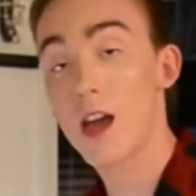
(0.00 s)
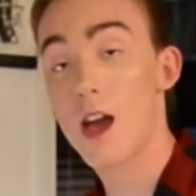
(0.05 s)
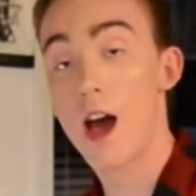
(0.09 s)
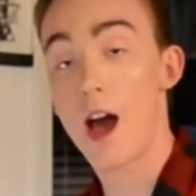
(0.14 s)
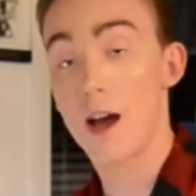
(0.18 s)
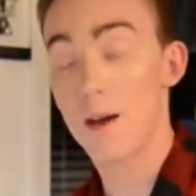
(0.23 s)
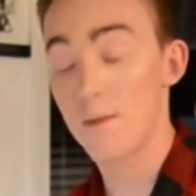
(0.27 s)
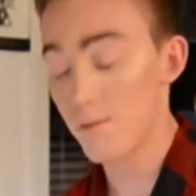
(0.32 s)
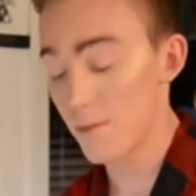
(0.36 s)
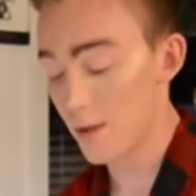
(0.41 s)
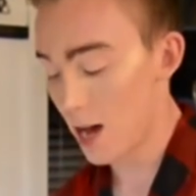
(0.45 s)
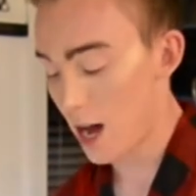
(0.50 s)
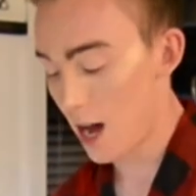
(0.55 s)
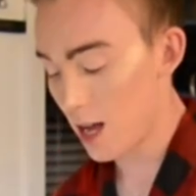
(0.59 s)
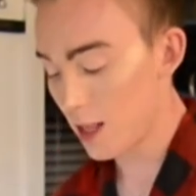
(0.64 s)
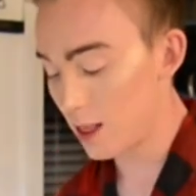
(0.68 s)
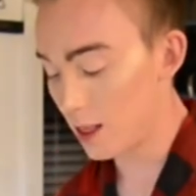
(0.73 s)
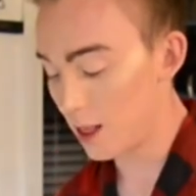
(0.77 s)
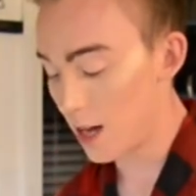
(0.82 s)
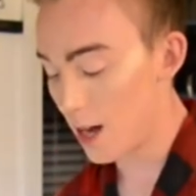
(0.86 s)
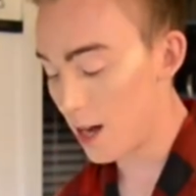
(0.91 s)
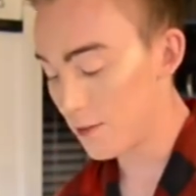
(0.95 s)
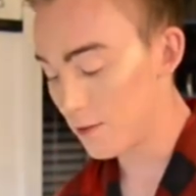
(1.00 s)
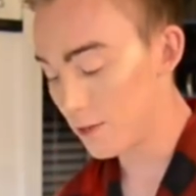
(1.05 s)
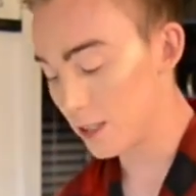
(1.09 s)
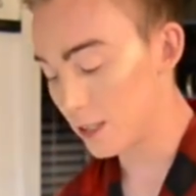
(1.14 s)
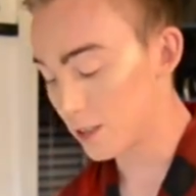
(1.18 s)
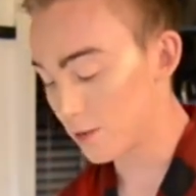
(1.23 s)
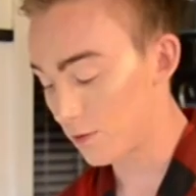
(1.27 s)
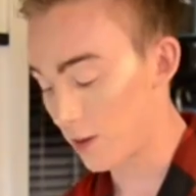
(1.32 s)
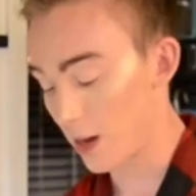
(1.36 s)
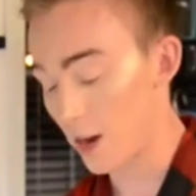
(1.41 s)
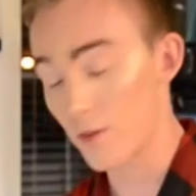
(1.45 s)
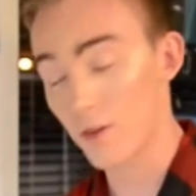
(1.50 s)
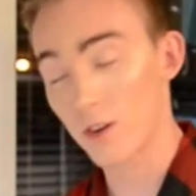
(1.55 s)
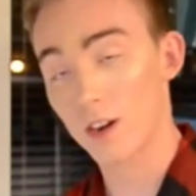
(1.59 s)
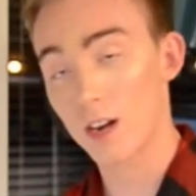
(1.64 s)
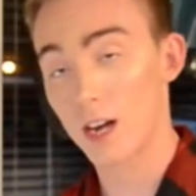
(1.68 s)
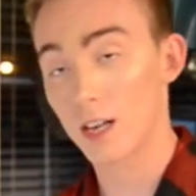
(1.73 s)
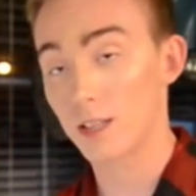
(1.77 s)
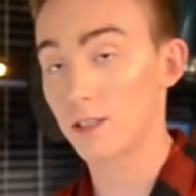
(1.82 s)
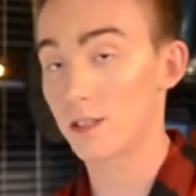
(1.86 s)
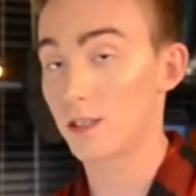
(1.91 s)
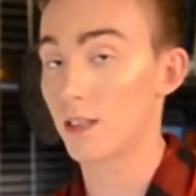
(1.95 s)
I love these Flavor
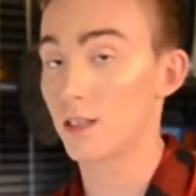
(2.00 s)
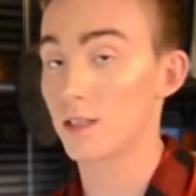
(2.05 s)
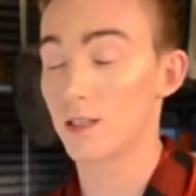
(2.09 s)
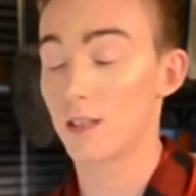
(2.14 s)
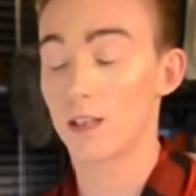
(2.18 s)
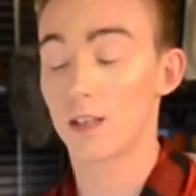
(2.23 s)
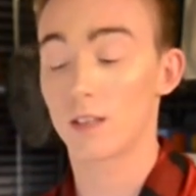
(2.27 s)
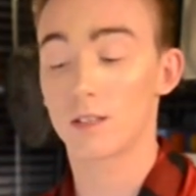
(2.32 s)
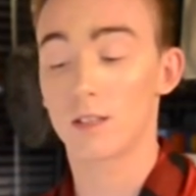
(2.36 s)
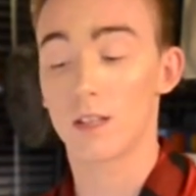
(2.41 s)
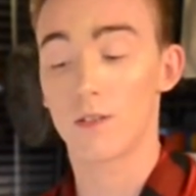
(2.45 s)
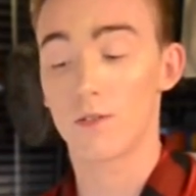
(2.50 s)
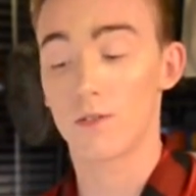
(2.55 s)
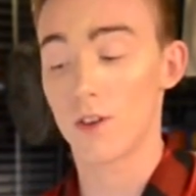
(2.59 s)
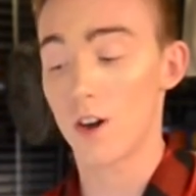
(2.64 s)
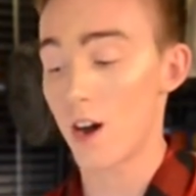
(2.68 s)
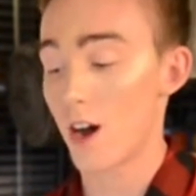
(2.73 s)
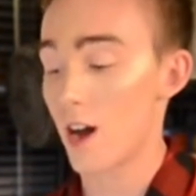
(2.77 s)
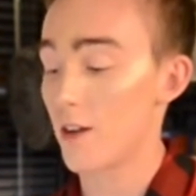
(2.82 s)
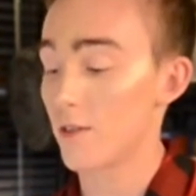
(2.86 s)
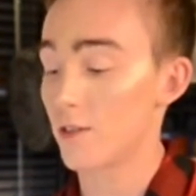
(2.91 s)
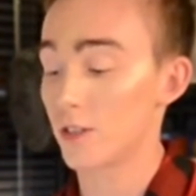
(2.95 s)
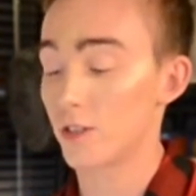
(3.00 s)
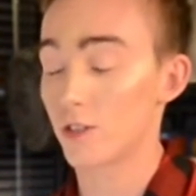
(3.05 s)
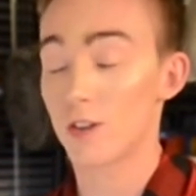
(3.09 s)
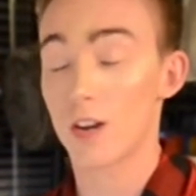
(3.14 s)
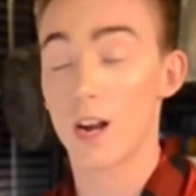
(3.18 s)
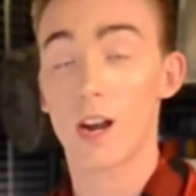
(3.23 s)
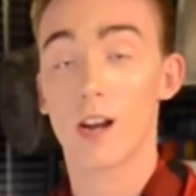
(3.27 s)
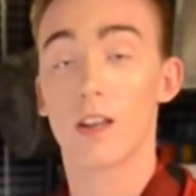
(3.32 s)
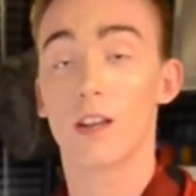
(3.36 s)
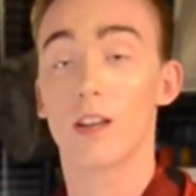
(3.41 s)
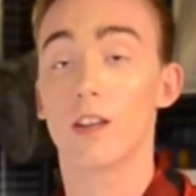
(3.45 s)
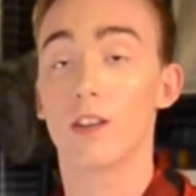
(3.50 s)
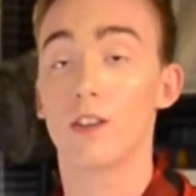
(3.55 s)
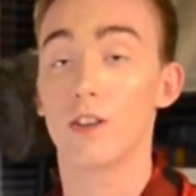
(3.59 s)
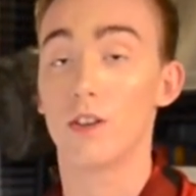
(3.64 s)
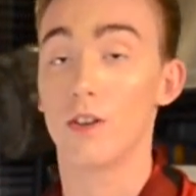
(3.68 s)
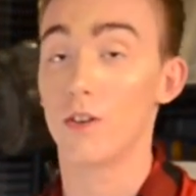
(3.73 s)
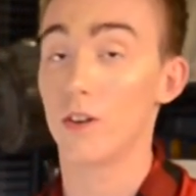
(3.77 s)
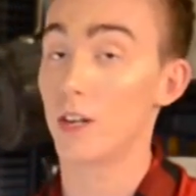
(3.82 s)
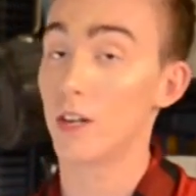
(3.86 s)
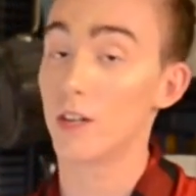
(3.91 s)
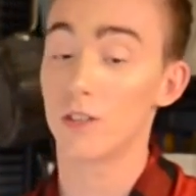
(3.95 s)
God seasonings. If y'all haven't tried it,
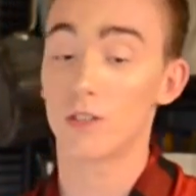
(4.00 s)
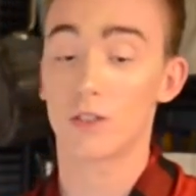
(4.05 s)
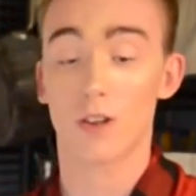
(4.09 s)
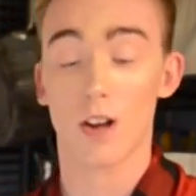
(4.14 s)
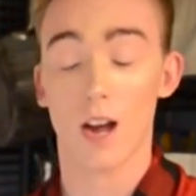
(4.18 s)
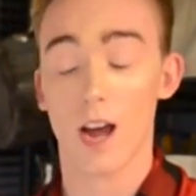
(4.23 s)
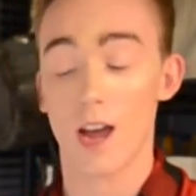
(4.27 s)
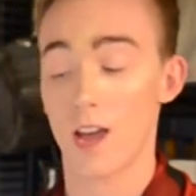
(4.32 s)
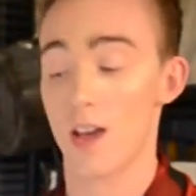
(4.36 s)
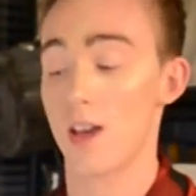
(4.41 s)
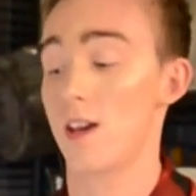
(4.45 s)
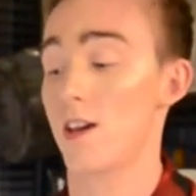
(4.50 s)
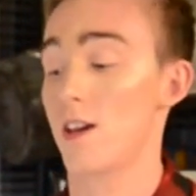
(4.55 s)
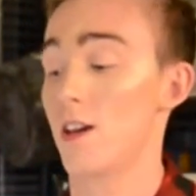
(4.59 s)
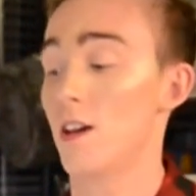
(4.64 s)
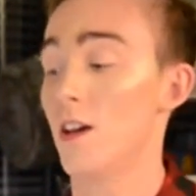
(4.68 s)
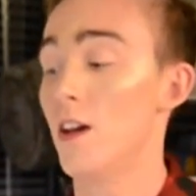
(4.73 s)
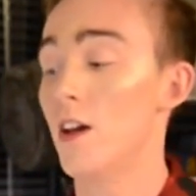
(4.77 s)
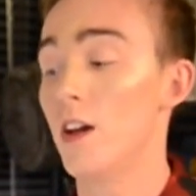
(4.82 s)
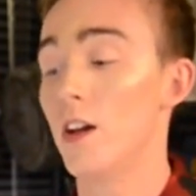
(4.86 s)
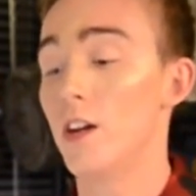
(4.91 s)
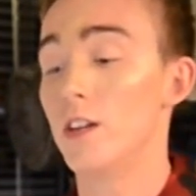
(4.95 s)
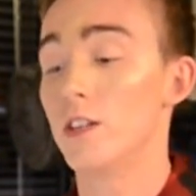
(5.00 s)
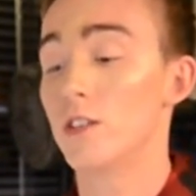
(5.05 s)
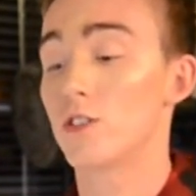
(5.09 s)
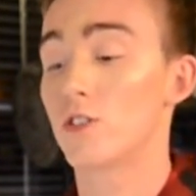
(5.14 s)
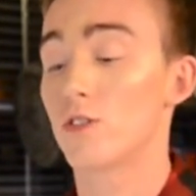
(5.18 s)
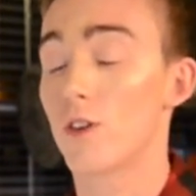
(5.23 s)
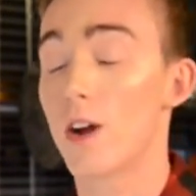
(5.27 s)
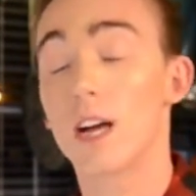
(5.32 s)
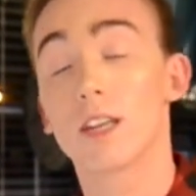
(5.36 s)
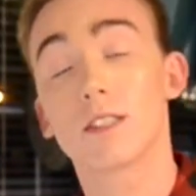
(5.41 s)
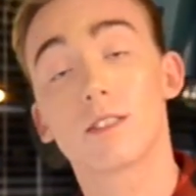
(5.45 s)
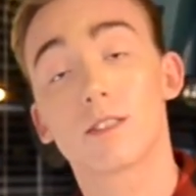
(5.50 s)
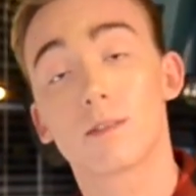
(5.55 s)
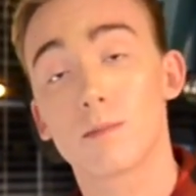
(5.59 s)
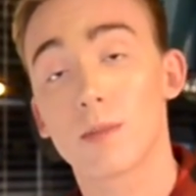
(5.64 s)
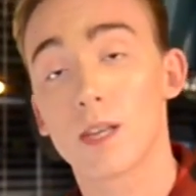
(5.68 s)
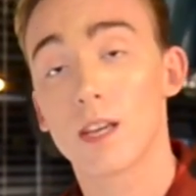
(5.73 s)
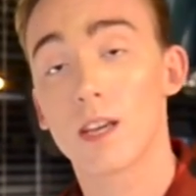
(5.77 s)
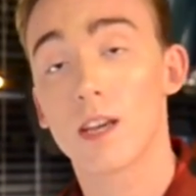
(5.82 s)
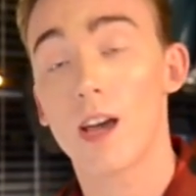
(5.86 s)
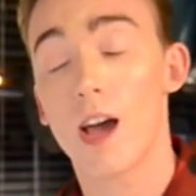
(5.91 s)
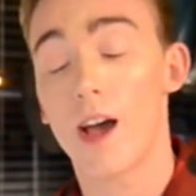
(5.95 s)
you need to try it. Trust
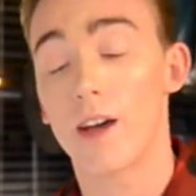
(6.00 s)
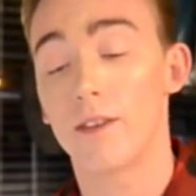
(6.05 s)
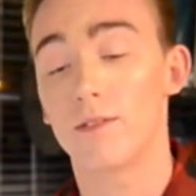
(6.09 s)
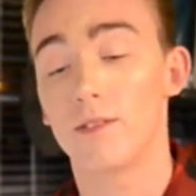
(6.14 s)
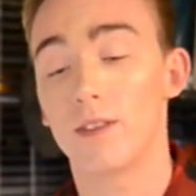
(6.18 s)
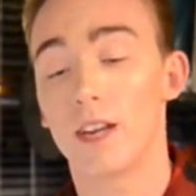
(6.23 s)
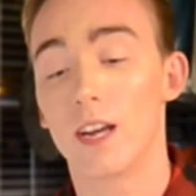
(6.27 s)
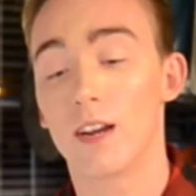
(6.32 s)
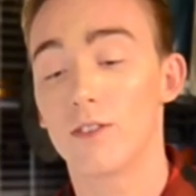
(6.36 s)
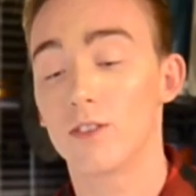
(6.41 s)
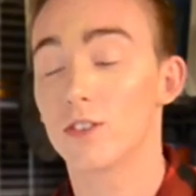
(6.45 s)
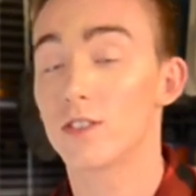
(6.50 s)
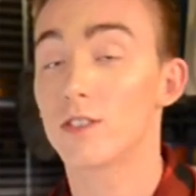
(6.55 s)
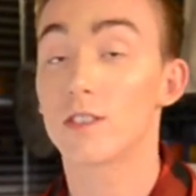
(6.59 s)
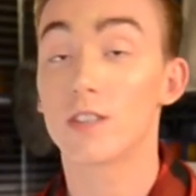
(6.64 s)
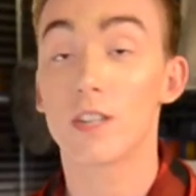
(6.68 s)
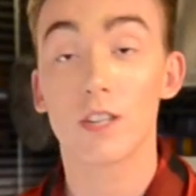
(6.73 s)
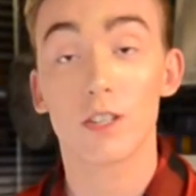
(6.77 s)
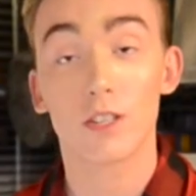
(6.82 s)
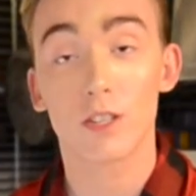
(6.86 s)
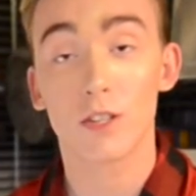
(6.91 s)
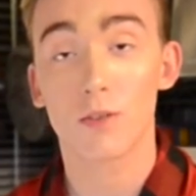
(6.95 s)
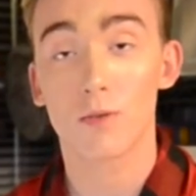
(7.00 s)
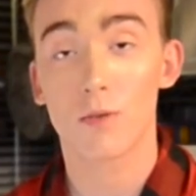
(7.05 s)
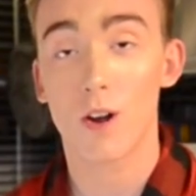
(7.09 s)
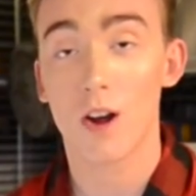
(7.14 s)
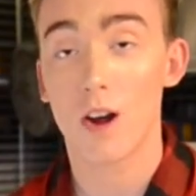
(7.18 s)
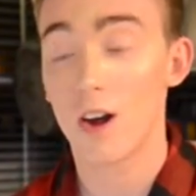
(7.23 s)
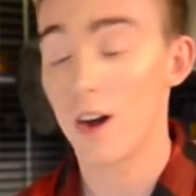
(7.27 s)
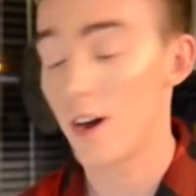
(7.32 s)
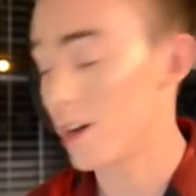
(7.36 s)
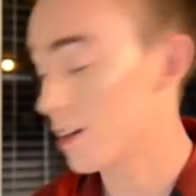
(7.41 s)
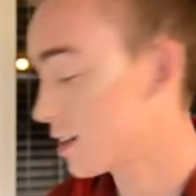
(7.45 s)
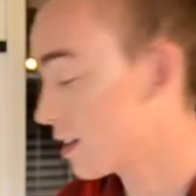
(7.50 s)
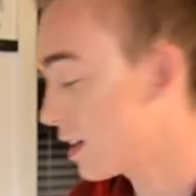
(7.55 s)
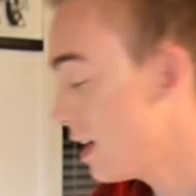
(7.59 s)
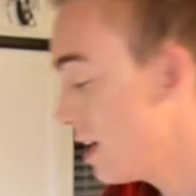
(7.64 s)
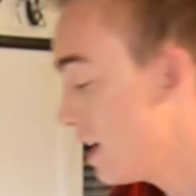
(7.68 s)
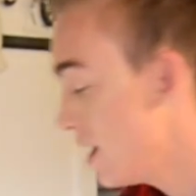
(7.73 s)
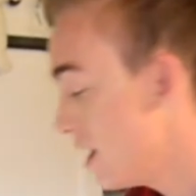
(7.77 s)
me, I've never steered you wrong.